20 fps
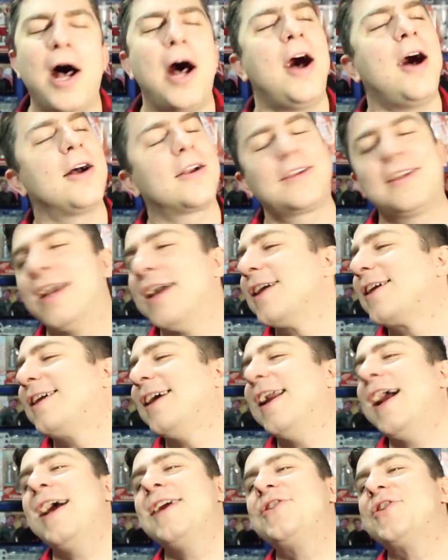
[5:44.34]
Oh,
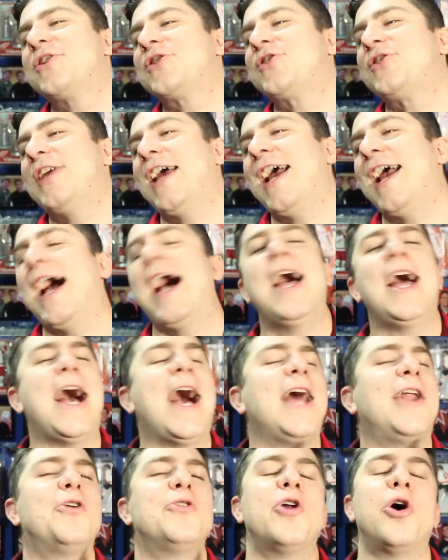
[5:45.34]
can I just say,
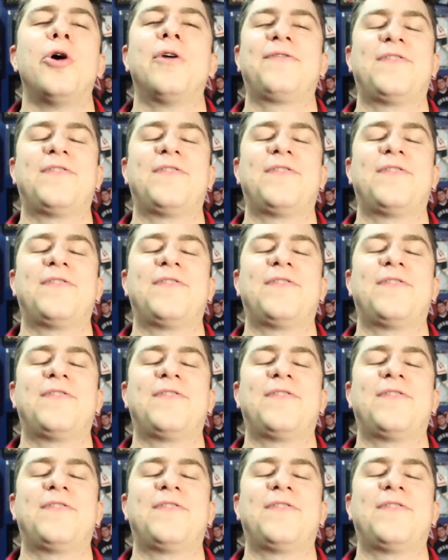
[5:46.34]
I don't know